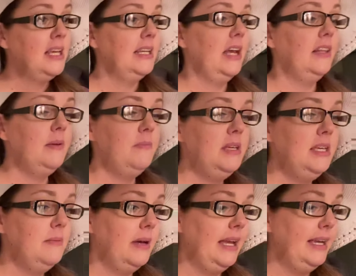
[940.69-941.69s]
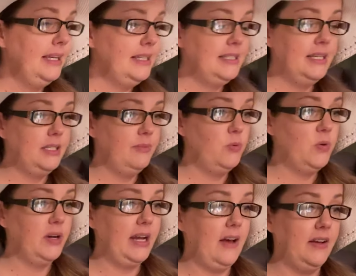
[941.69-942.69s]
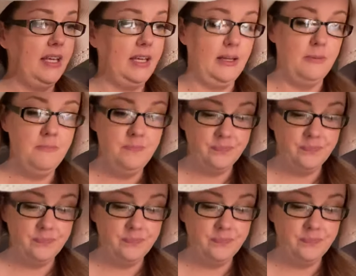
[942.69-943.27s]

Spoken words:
Now, let me get my handy-dandy board out again